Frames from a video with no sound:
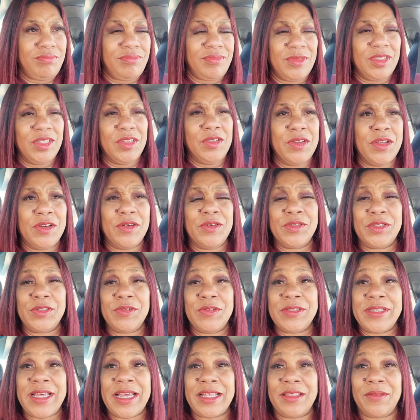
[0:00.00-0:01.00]
you know, so
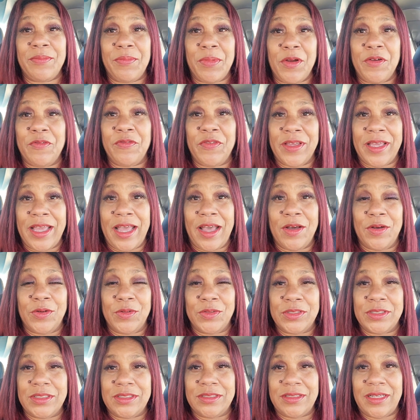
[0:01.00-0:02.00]
it's like the perfect
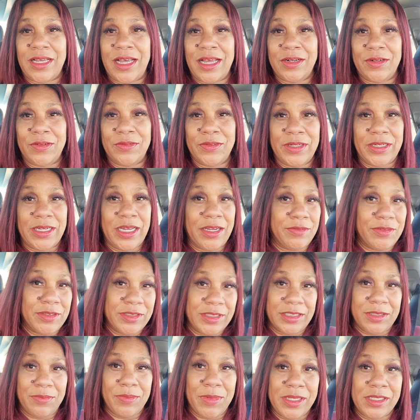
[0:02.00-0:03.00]
house. I don't ever
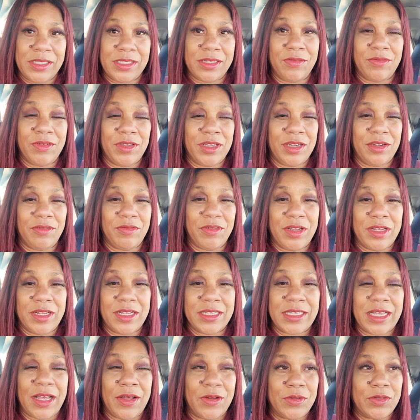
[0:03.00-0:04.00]
see myself getting rid of this
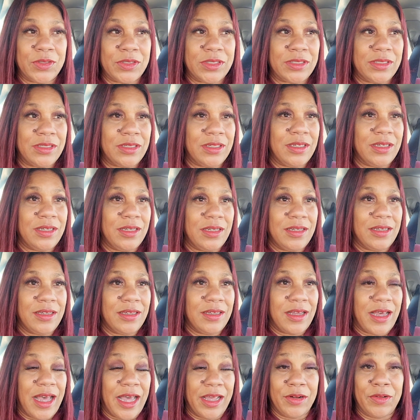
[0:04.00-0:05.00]
house.
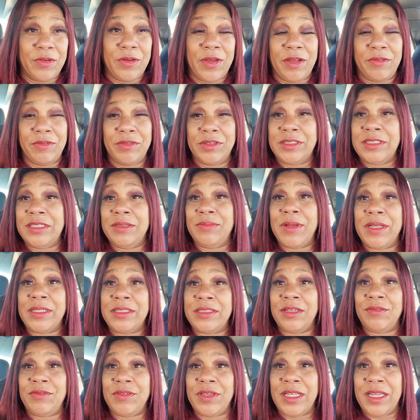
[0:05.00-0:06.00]
I don't ever see
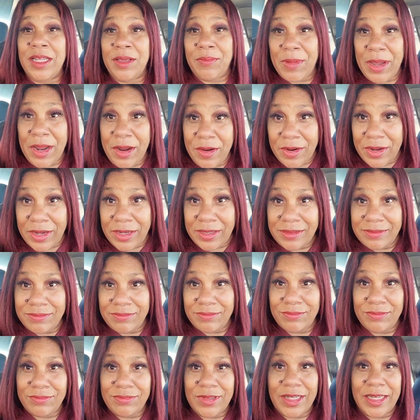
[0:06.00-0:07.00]
myself getting married
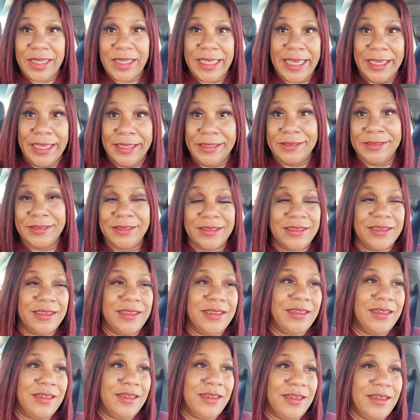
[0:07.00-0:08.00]
again,
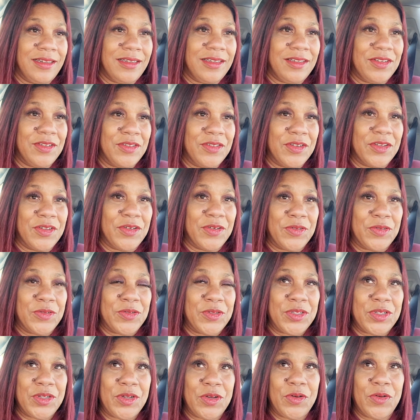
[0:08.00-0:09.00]
you know.
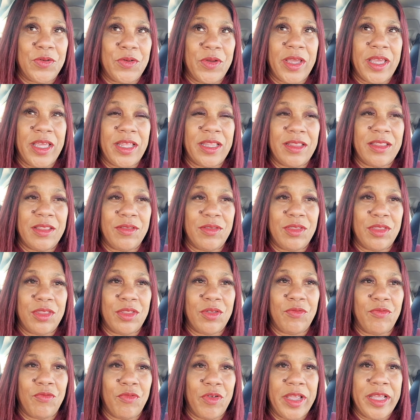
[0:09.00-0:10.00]
So, and
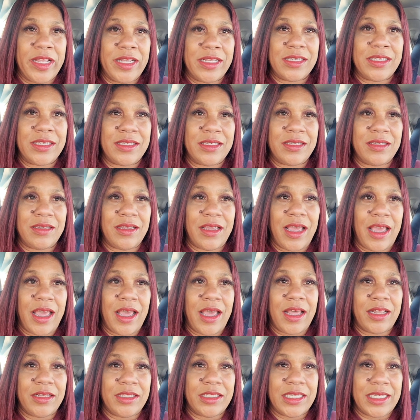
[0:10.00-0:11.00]
the rents
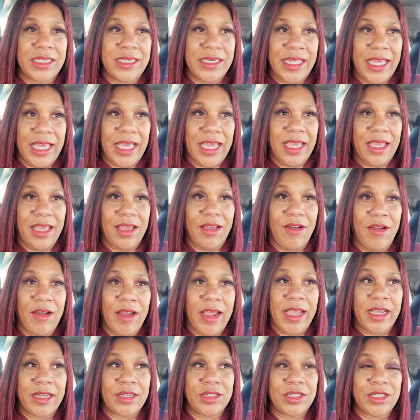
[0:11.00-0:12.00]
today are
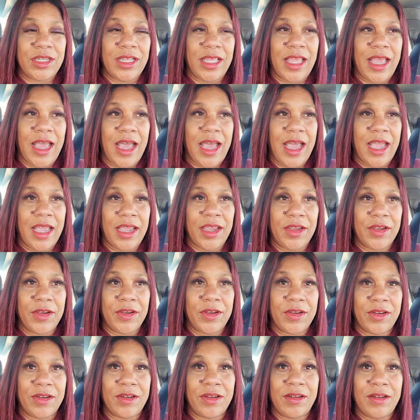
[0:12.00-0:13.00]
actually
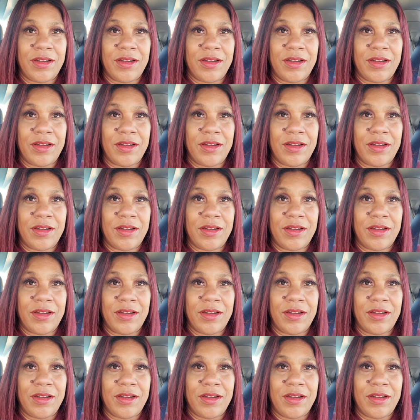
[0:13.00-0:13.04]
higher